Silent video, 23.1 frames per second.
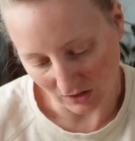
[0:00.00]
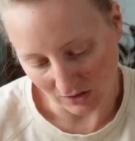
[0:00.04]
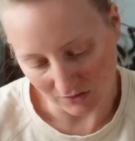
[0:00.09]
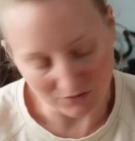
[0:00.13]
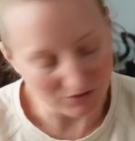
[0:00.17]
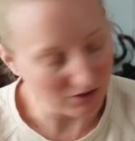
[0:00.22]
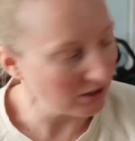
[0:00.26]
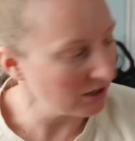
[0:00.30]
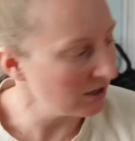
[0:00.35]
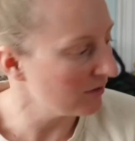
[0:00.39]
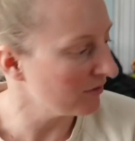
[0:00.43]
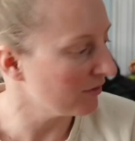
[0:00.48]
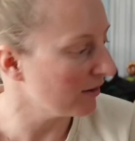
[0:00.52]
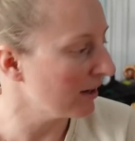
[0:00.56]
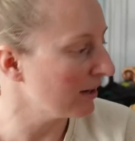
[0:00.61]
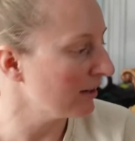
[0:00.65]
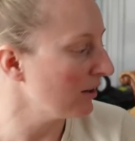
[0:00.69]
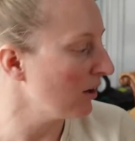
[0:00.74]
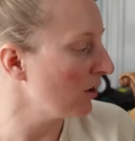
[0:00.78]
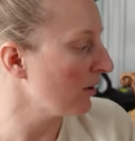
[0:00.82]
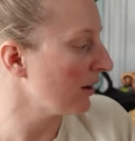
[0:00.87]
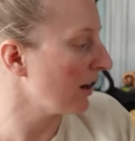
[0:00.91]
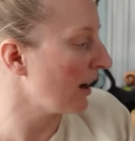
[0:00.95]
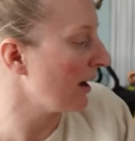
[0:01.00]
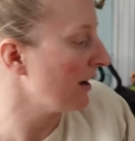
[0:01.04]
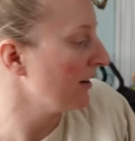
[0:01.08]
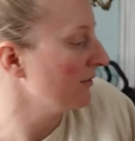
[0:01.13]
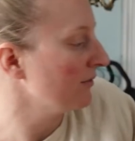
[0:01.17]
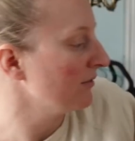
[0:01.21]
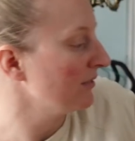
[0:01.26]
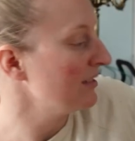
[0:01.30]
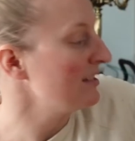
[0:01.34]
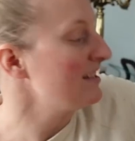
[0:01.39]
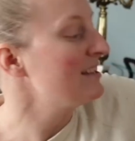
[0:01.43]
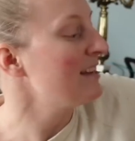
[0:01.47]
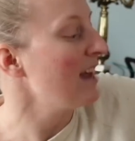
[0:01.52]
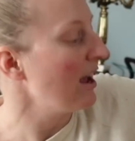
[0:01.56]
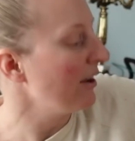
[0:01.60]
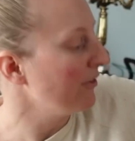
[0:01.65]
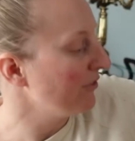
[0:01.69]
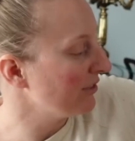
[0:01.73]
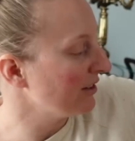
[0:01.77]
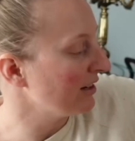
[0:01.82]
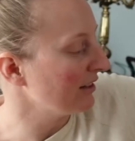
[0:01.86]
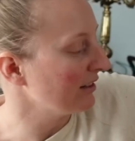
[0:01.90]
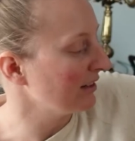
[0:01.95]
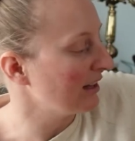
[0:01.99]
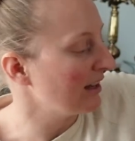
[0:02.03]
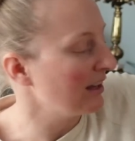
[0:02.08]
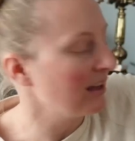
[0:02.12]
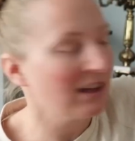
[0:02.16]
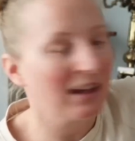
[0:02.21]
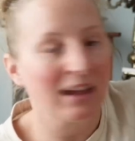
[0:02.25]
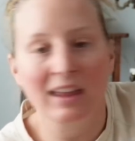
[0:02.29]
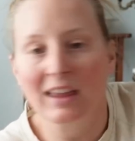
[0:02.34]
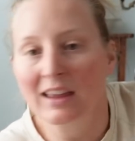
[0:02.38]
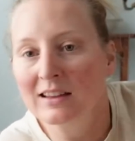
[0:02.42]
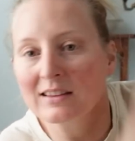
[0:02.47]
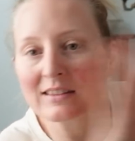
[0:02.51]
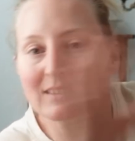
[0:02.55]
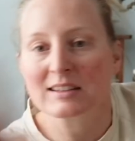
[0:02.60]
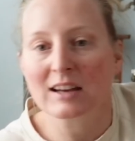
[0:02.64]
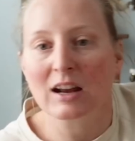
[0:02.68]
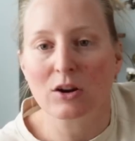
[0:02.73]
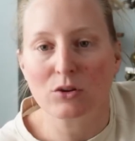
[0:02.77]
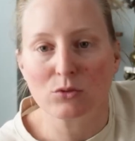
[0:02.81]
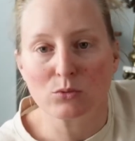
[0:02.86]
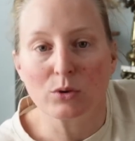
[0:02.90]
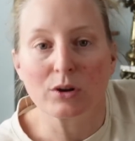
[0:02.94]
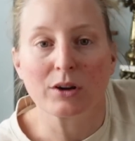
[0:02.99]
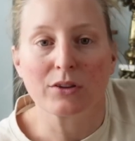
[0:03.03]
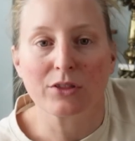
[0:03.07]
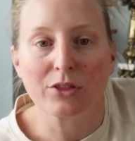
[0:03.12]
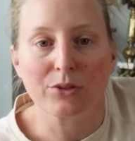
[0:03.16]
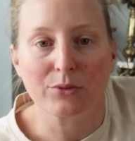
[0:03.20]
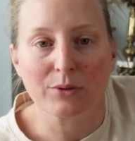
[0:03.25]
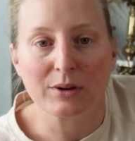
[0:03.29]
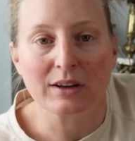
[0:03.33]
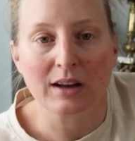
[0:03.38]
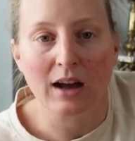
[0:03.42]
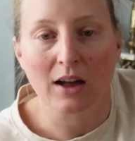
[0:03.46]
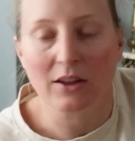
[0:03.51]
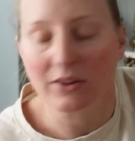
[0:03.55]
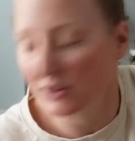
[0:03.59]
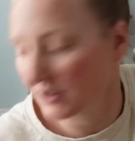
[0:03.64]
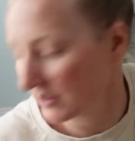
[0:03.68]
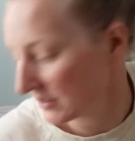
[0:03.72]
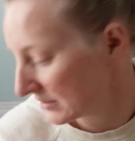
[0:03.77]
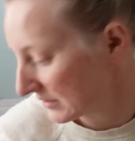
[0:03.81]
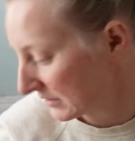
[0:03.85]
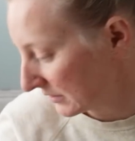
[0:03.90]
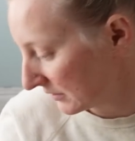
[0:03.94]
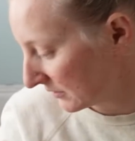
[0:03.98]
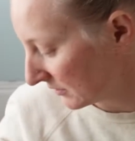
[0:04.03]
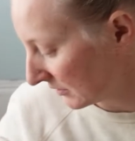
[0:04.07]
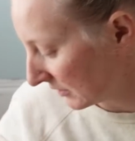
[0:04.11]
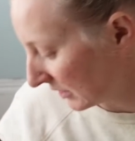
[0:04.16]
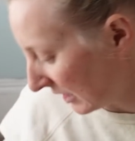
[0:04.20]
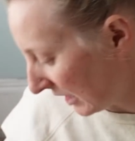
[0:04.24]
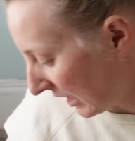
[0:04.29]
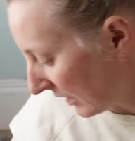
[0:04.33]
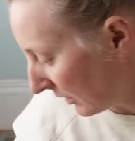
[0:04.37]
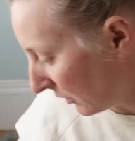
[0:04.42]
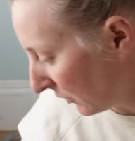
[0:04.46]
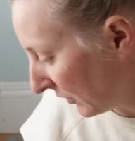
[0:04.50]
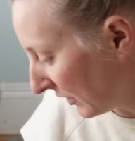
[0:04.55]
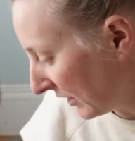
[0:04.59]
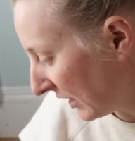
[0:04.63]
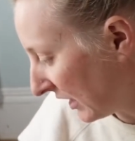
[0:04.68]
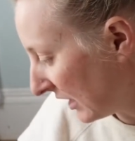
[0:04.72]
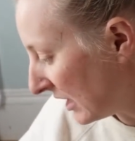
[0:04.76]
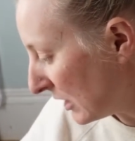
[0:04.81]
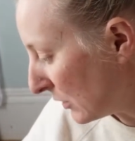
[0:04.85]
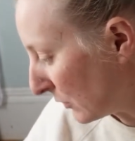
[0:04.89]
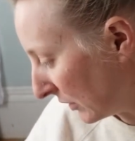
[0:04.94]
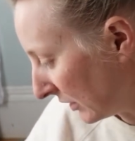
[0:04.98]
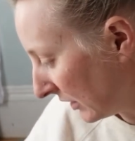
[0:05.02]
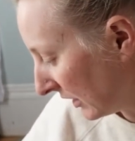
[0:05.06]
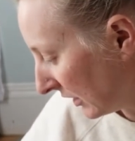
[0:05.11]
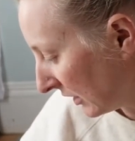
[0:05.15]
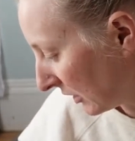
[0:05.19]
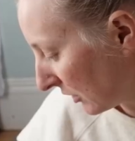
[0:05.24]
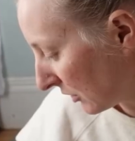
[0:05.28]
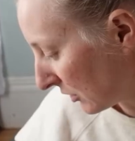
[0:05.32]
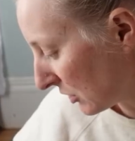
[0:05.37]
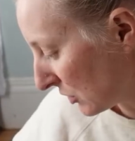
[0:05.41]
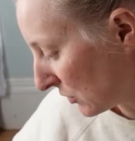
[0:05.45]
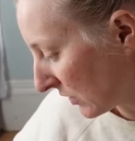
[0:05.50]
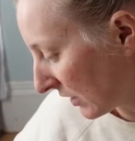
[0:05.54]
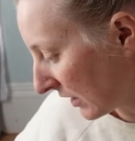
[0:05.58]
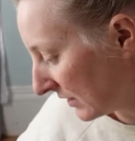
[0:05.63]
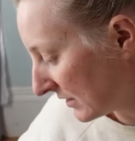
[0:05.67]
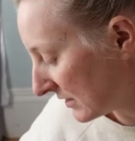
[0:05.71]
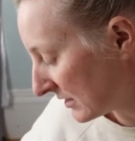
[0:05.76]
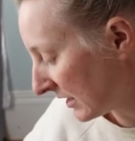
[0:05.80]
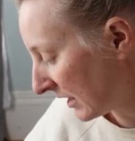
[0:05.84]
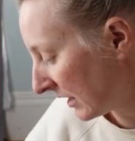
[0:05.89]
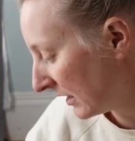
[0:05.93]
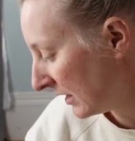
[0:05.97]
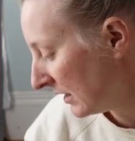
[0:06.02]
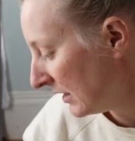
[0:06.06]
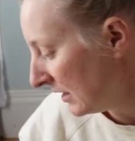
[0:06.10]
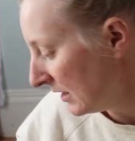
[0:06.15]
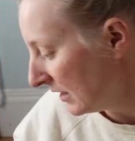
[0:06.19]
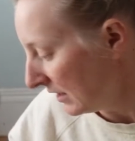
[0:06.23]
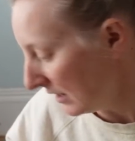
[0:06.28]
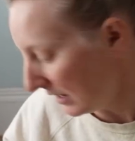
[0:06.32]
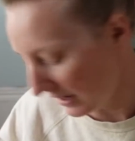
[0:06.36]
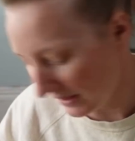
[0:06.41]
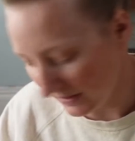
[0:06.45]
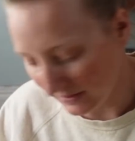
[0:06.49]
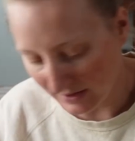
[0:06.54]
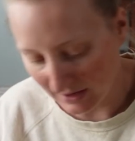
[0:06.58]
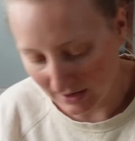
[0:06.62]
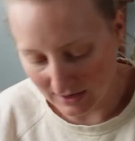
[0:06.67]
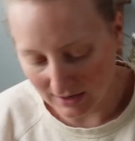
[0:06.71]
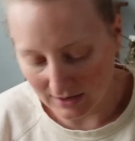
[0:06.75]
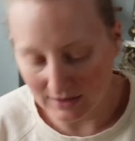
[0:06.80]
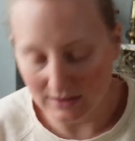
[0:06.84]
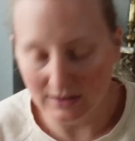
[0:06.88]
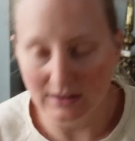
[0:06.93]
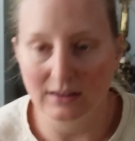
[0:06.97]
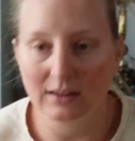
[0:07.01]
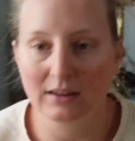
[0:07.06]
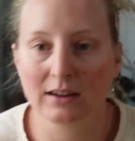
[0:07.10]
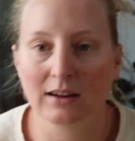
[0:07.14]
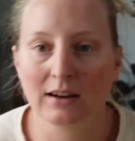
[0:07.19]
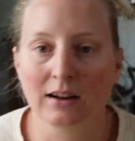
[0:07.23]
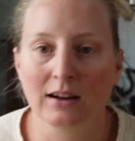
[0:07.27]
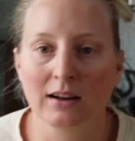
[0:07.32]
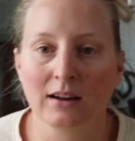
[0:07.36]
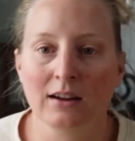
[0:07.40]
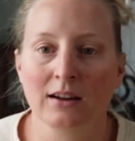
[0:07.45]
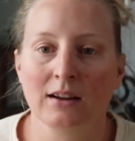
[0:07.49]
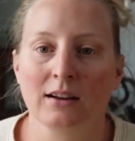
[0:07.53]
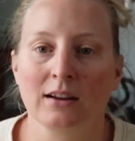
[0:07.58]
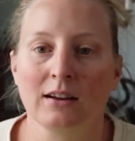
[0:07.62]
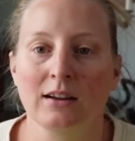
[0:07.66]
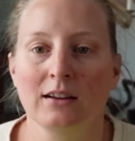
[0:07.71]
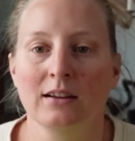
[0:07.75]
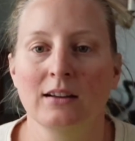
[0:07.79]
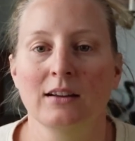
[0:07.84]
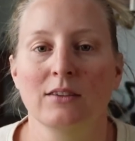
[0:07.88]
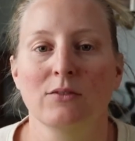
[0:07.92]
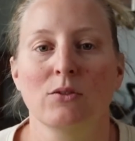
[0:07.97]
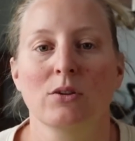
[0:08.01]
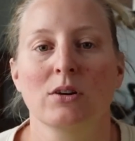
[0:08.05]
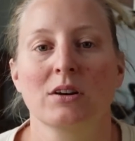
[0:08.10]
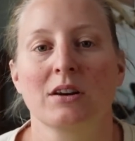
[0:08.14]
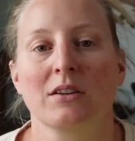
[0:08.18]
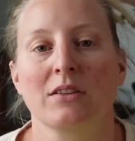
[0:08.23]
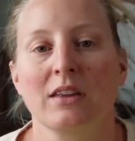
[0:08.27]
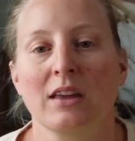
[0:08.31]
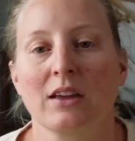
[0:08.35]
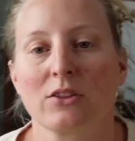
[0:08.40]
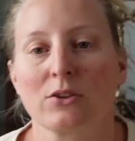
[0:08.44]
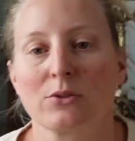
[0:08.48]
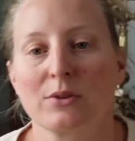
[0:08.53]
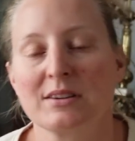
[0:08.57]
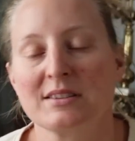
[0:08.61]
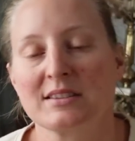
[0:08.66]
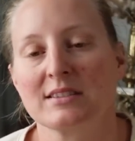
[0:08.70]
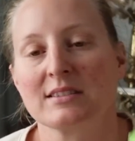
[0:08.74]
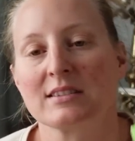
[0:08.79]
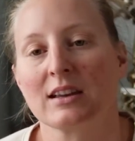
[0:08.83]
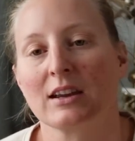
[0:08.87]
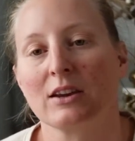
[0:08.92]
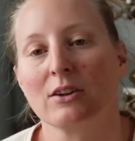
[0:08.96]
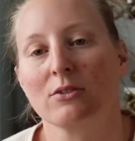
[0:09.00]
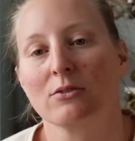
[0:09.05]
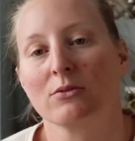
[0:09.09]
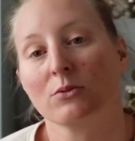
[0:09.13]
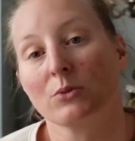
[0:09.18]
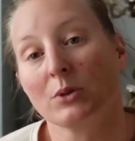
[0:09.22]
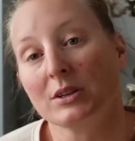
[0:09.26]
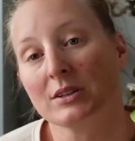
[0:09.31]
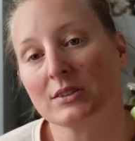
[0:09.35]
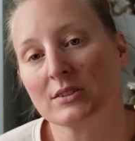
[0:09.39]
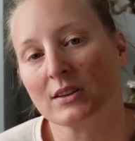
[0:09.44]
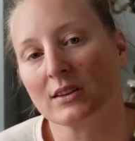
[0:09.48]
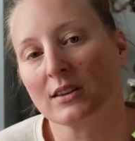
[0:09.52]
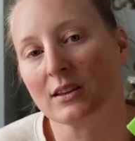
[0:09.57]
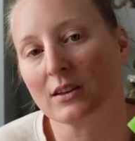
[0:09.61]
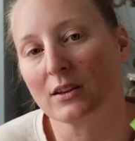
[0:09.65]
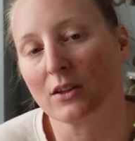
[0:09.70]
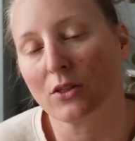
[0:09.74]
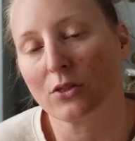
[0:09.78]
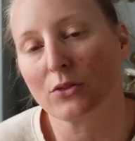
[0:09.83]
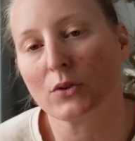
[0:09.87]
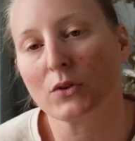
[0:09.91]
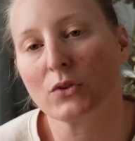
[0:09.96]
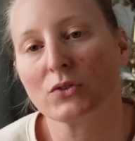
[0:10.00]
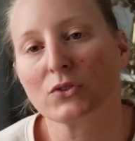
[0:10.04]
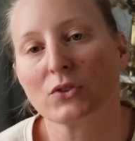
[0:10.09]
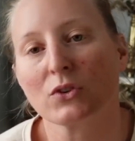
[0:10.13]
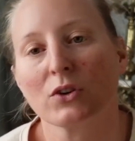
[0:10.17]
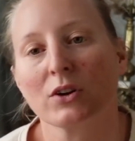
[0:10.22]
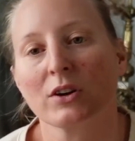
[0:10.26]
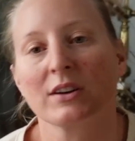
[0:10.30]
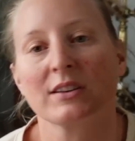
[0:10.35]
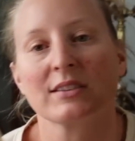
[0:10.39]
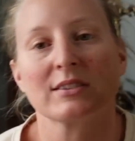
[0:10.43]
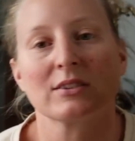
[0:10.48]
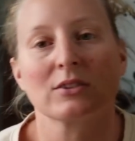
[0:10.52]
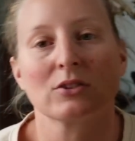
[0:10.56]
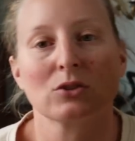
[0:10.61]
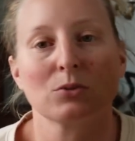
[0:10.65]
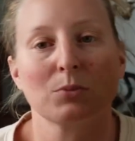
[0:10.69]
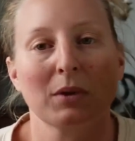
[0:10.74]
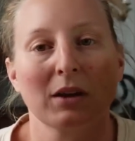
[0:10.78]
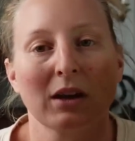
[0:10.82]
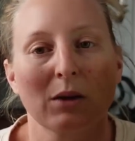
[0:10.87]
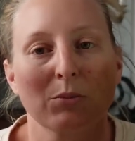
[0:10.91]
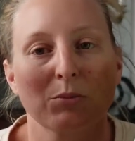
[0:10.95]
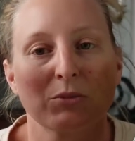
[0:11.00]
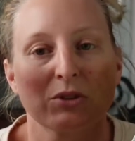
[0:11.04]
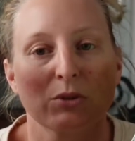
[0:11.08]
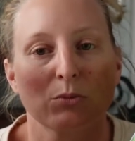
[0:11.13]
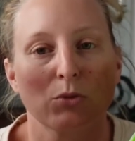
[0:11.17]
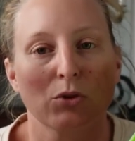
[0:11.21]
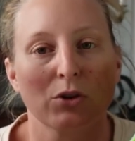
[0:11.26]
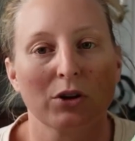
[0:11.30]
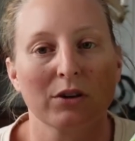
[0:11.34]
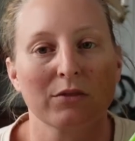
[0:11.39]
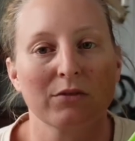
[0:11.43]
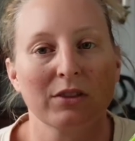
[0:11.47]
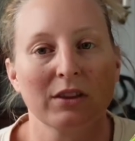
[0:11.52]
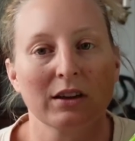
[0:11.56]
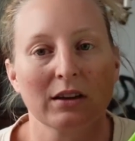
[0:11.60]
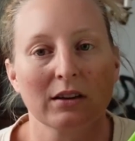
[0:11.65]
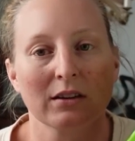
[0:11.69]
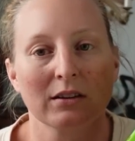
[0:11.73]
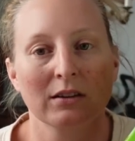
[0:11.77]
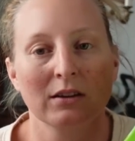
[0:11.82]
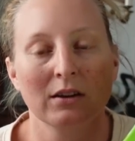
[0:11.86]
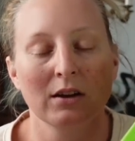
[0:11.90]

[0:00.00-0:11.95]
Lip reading: very fun. Okay, definitely hands down worth $3. I don't think anyone can argue against that. And then one of the other reasons I went to the thrift store is to pick up some more of the